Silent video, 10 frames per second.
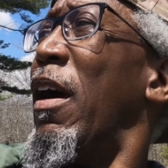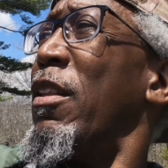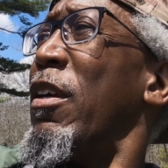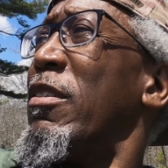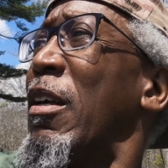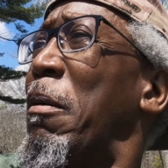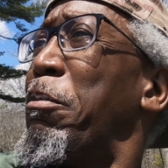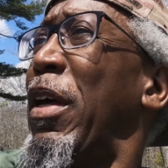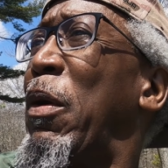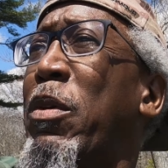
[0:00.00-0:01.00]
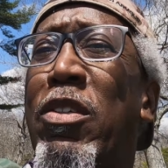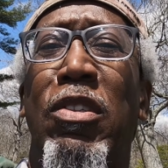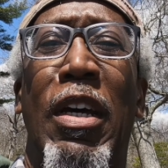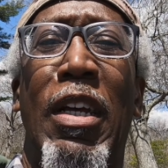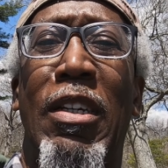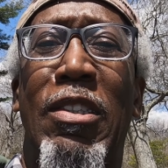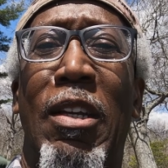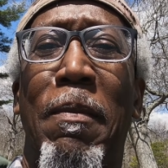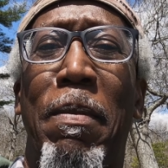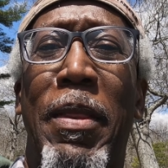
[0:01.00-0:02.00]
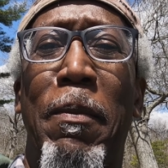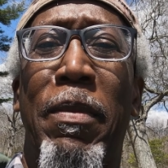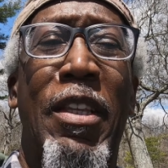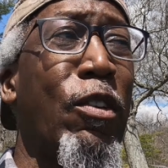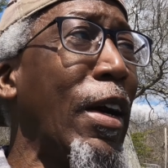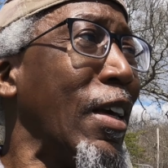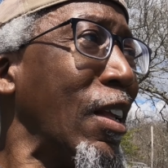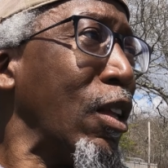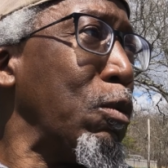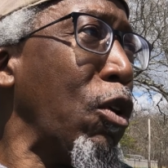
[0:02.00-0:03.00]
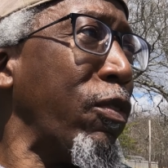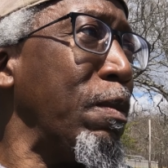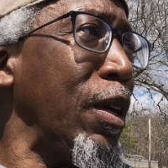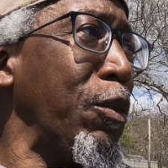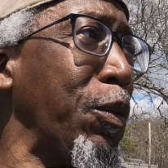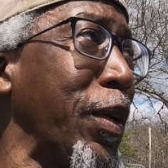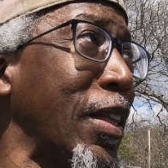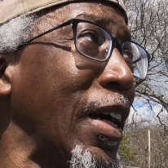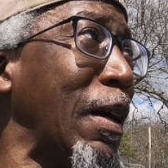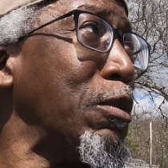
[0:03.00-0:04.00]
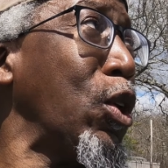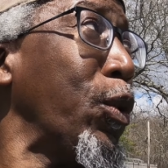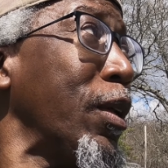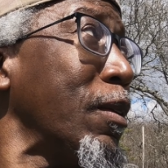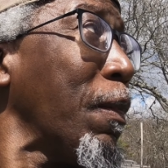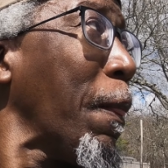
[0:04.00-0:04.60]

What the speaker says: At least I'm playing with the settings, trying to get a little more familiar with what the heck I'm doing.